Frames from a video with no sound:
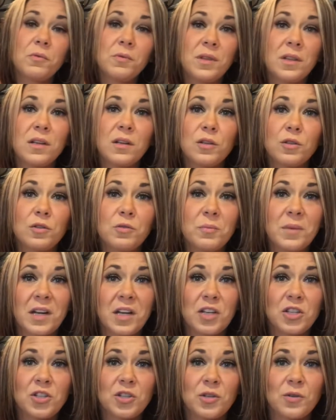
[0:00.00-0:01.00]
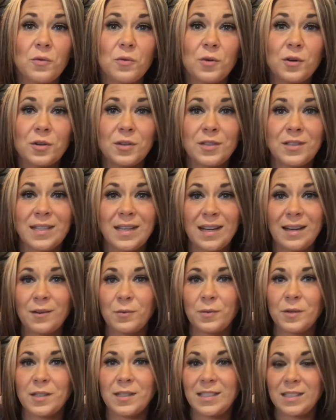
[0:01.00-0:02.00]
with the Illumination Oracle deck.
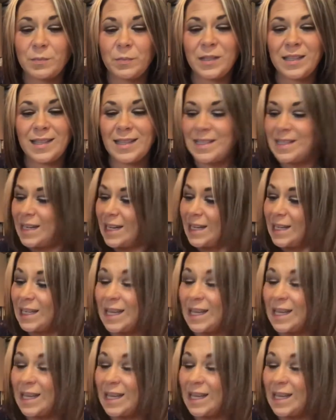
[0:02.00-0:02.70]
We're going to split the deck.